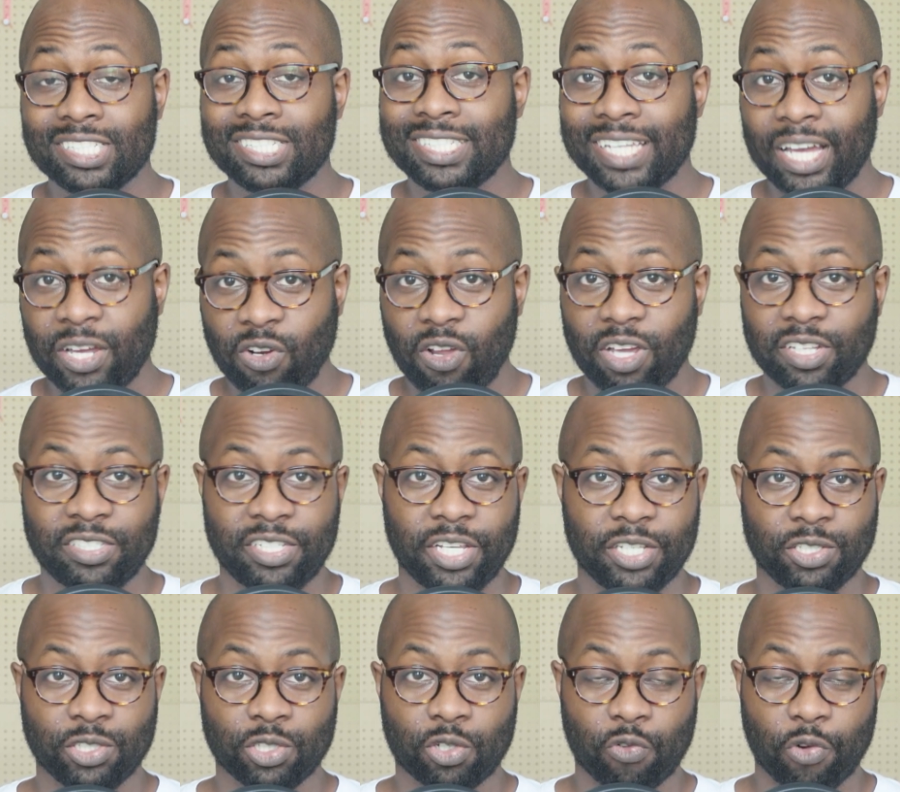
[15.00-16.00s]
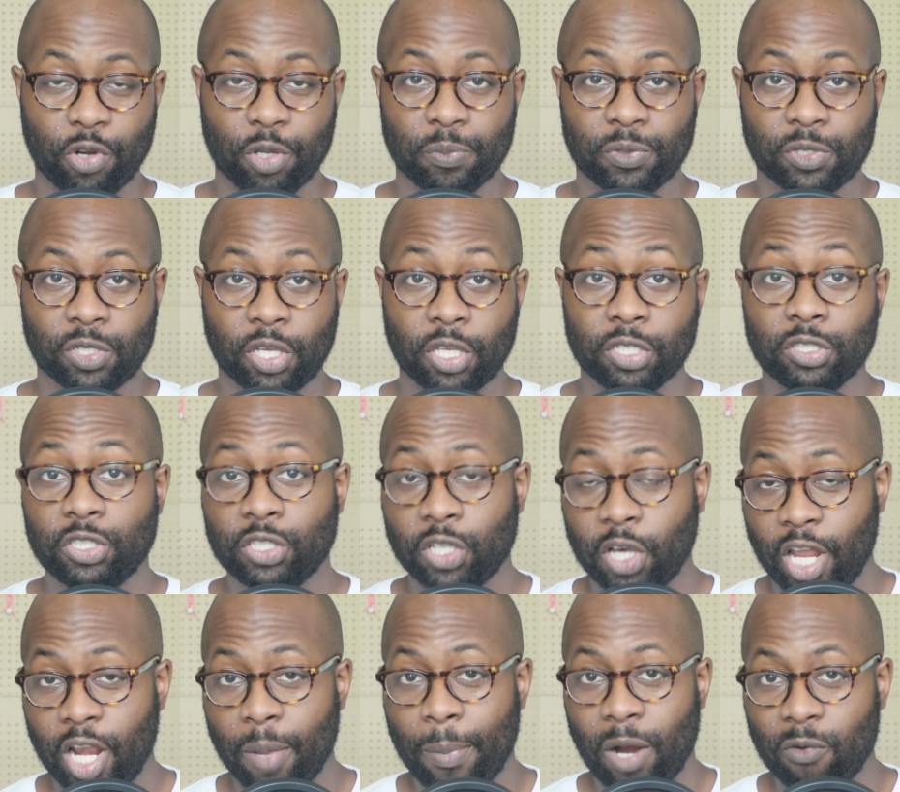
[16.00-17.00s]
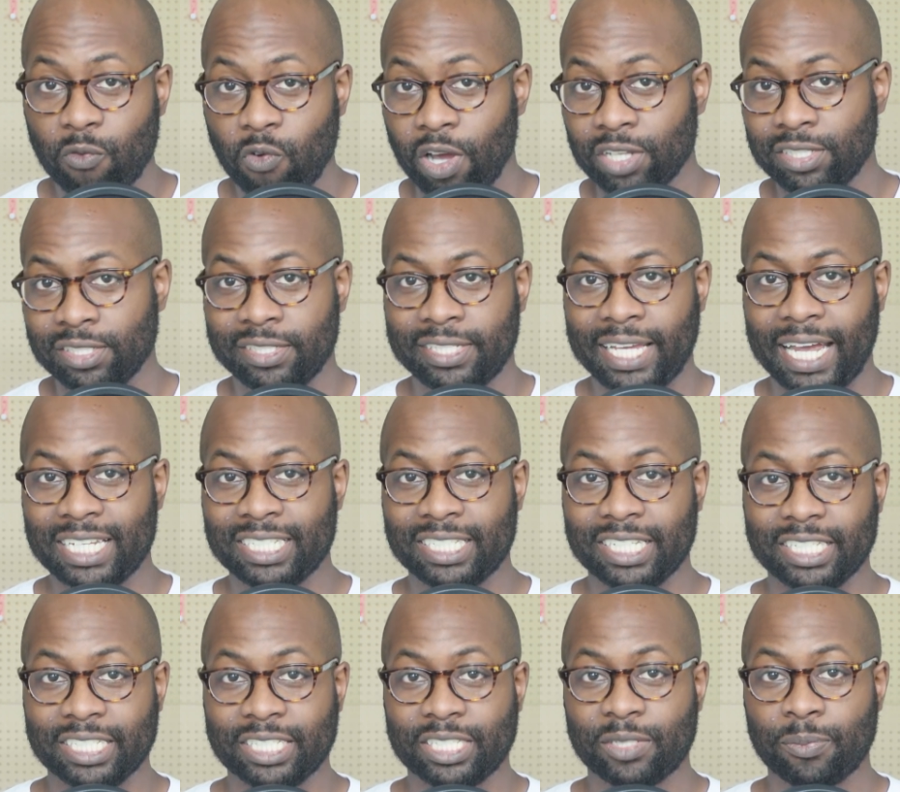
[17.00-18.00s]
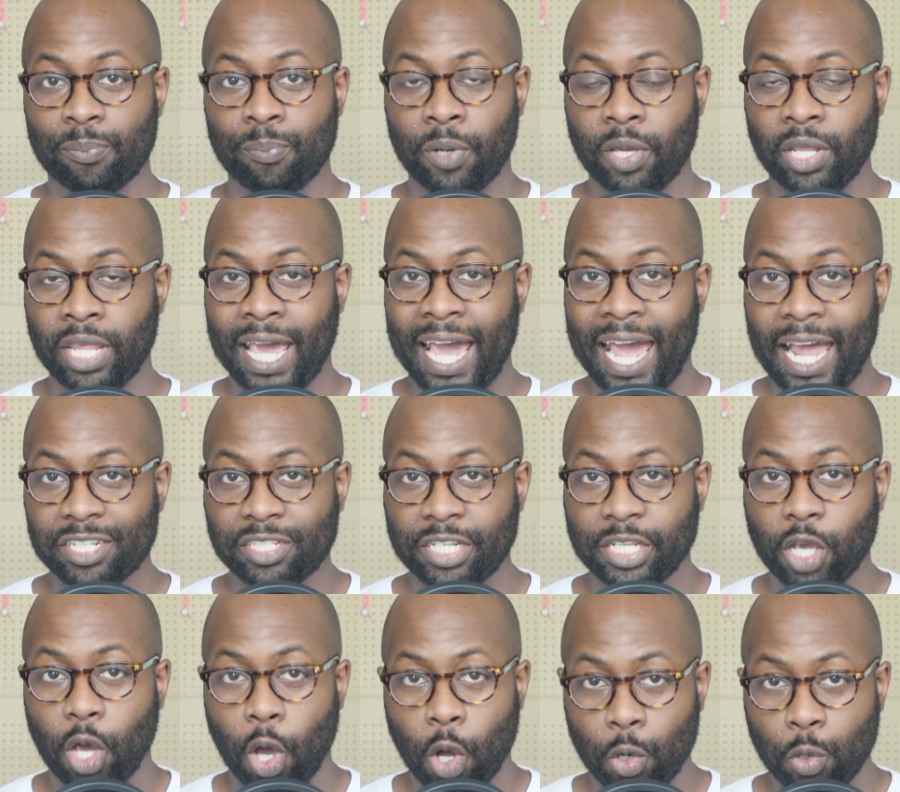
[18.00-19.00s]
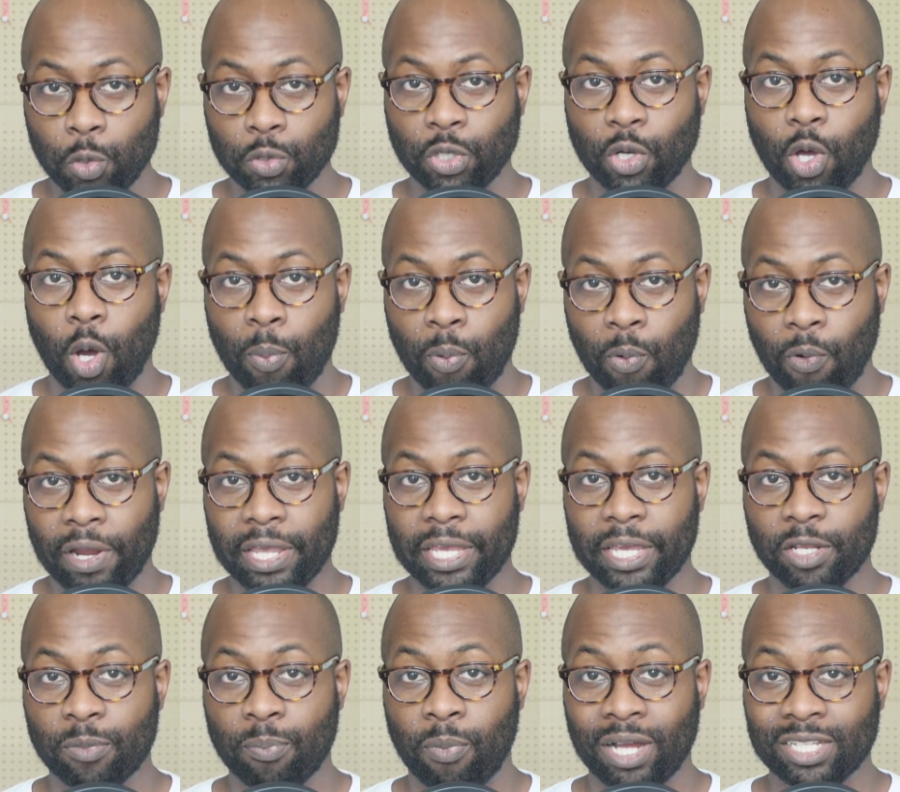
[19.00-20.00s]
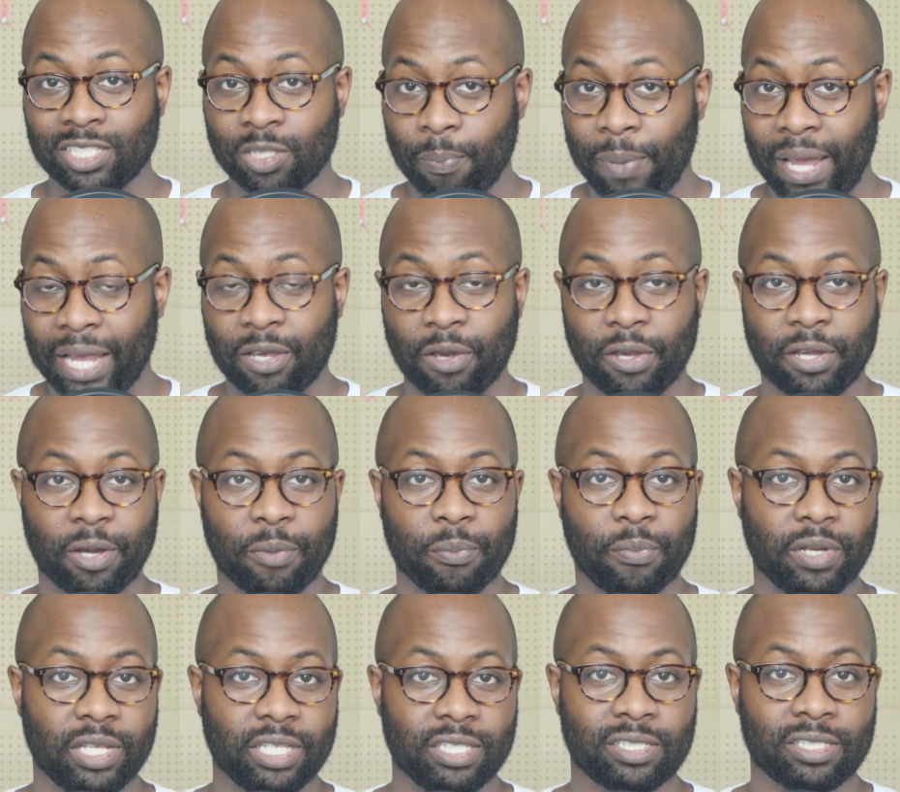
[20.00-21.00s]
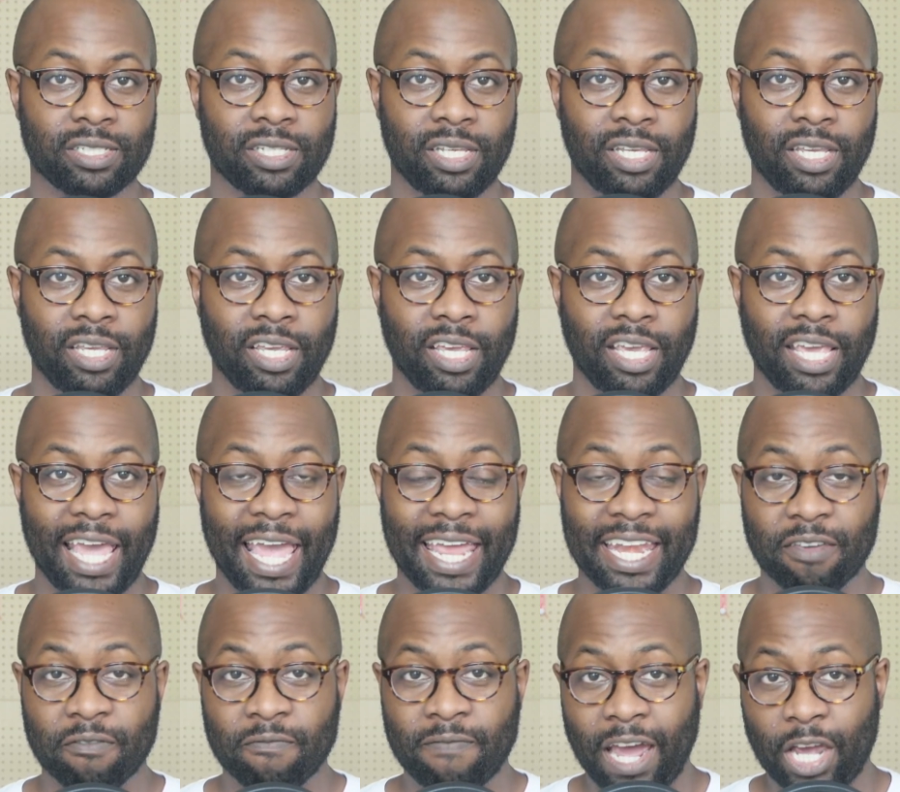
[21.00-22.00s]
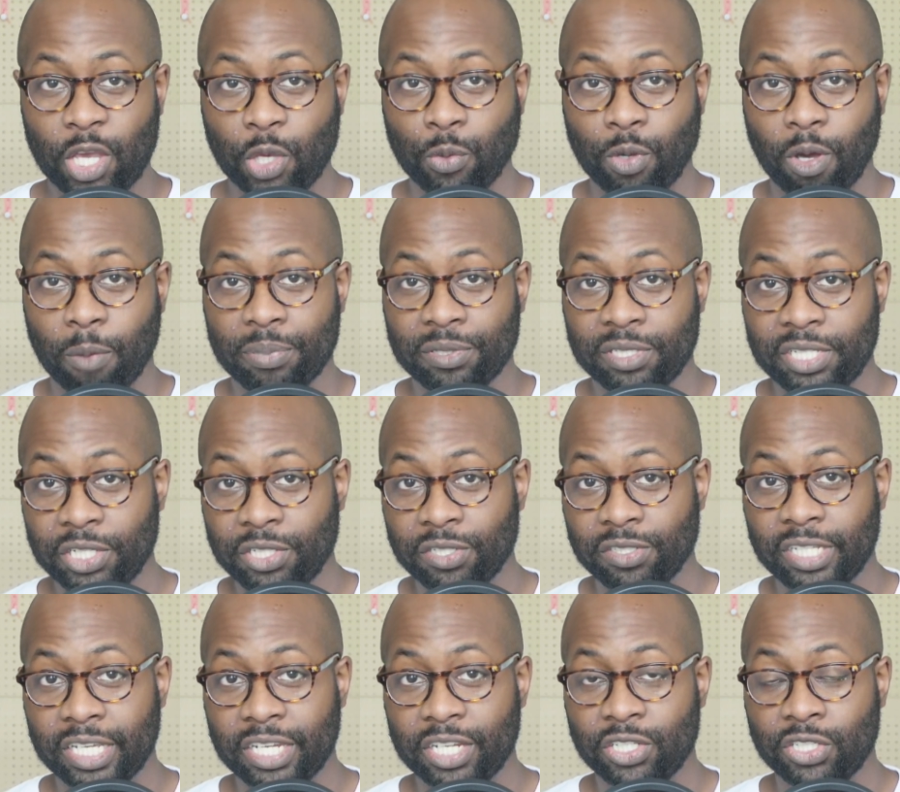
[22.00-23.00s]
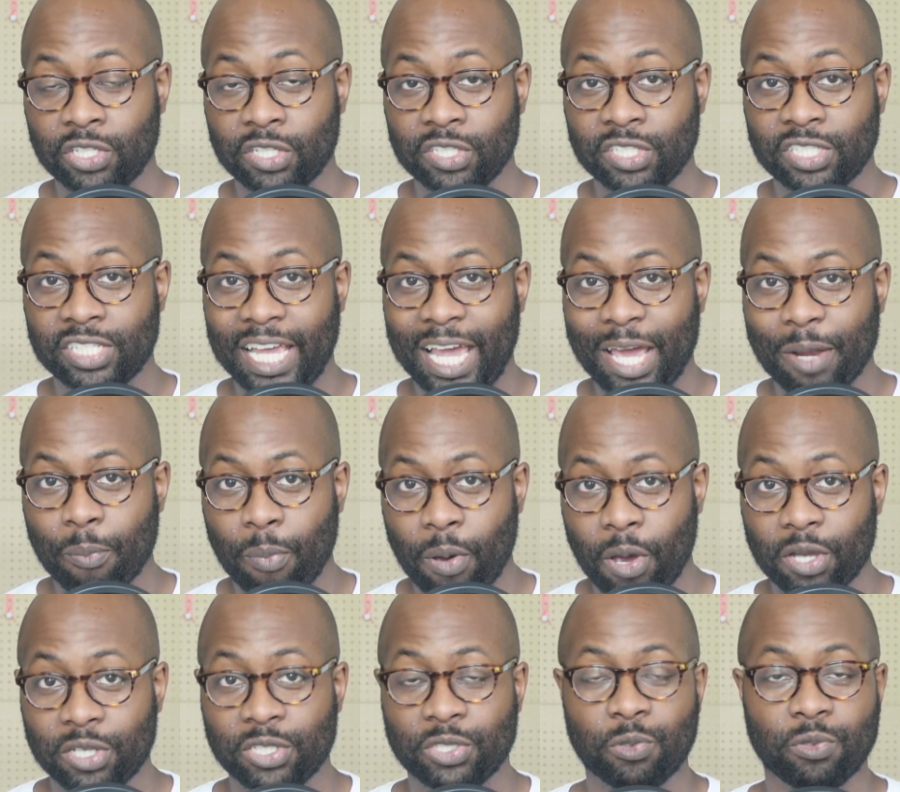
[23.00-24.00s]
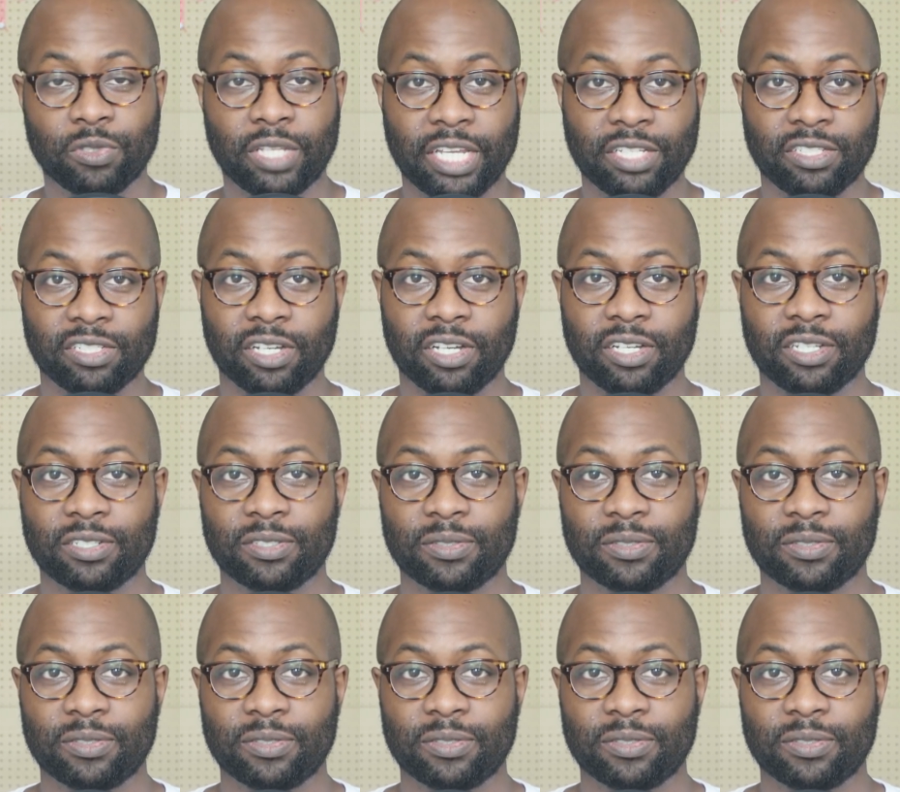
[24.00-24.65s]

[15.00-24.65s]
sound like citizens groups concerned about rising taxes, but they're actually owned and operated by tobacco companies, and they're vacuuming up petition signatures and personal data.